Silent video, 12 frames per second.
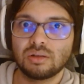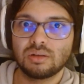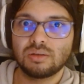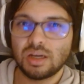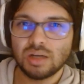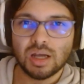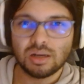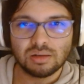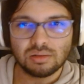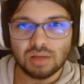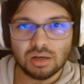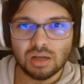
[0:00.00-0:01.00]
they're not,
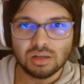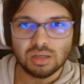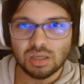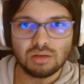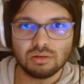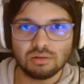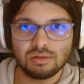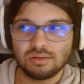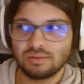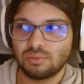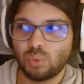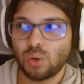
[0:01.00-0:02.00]
they're not here.
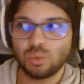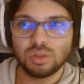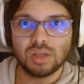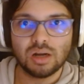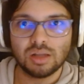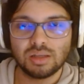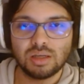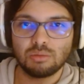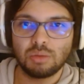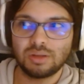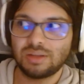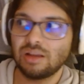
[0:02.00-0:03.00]
Well, they're not here,
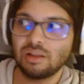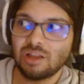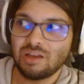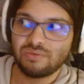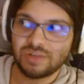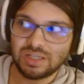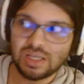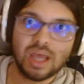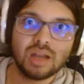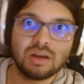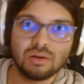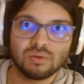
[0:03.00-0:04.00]
but they live at the
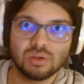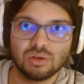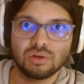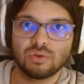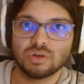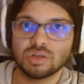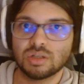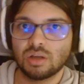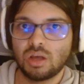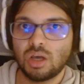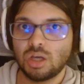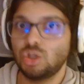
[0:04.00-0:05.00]
end of the universe.
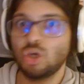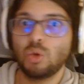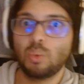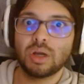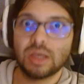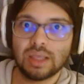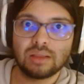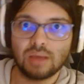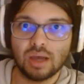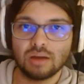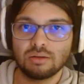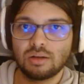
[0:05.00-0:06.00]
You don't want to get
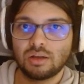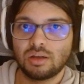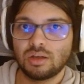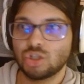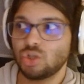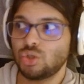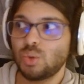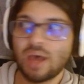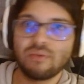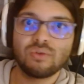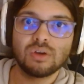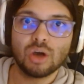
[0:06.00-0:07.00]
there. Should you
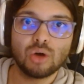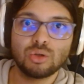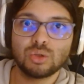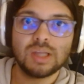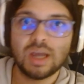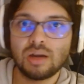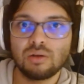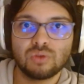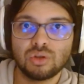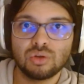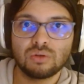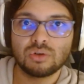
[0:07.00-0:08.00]
ever go to the end of
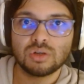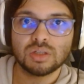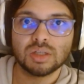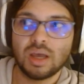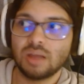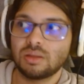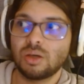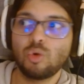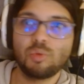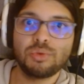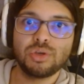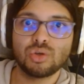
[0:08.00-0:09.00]
the universe, there
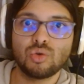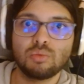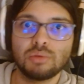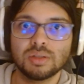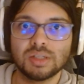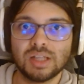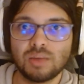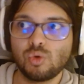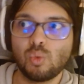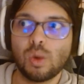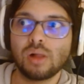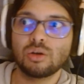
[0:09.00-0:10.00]
will be humans, and they
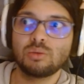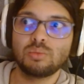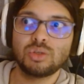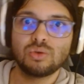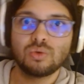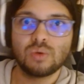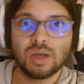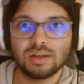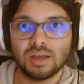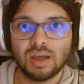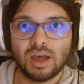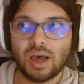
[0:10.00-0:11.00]
will welcome you, and
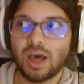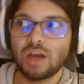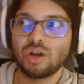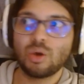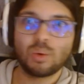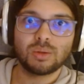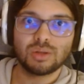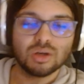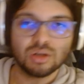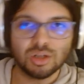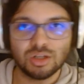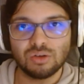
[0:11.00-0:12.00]
I don't know what they're
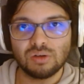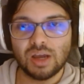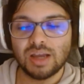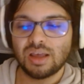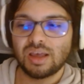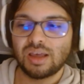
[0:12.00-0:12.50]
going to do, right?